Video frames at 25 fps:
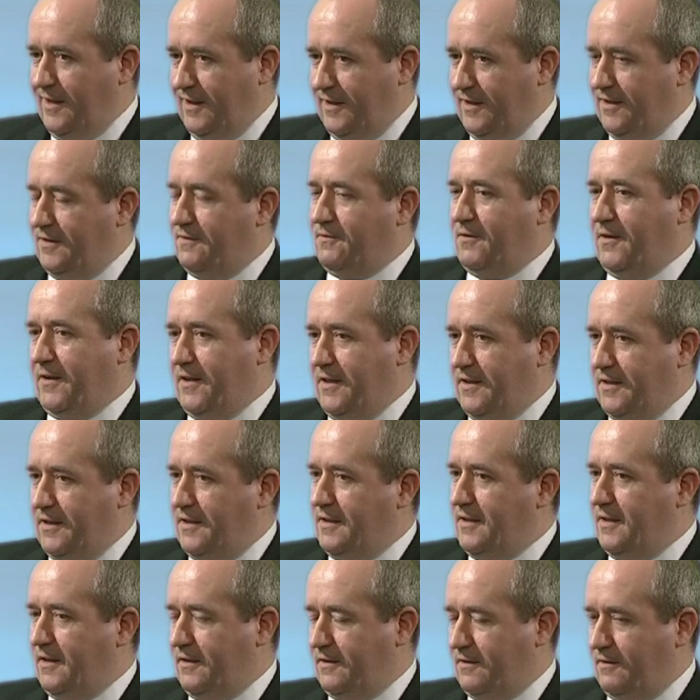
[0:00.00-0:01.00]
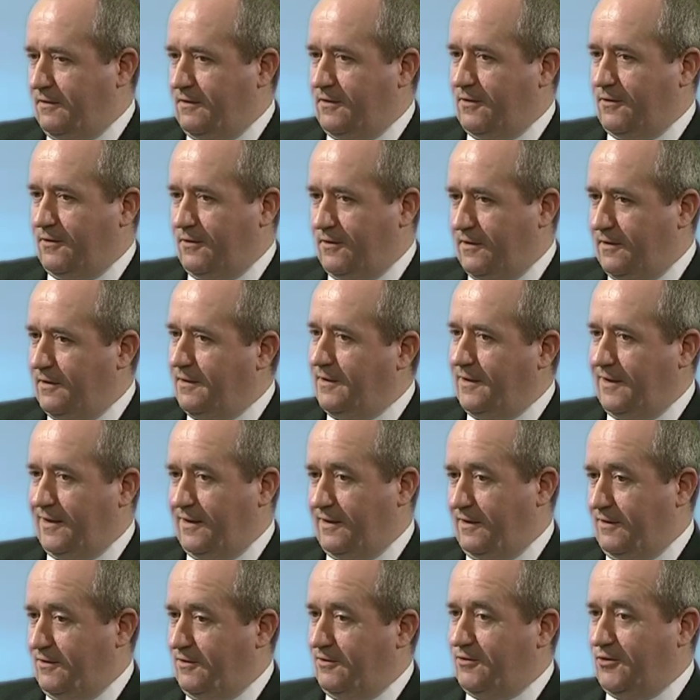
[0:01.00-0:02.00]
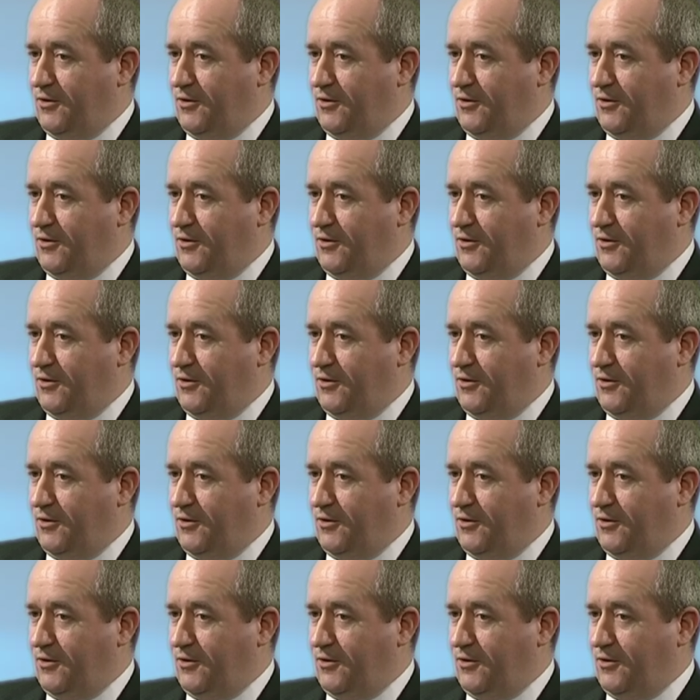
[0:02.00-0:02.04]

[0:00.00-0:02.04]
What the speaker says: is very detailed and thorough and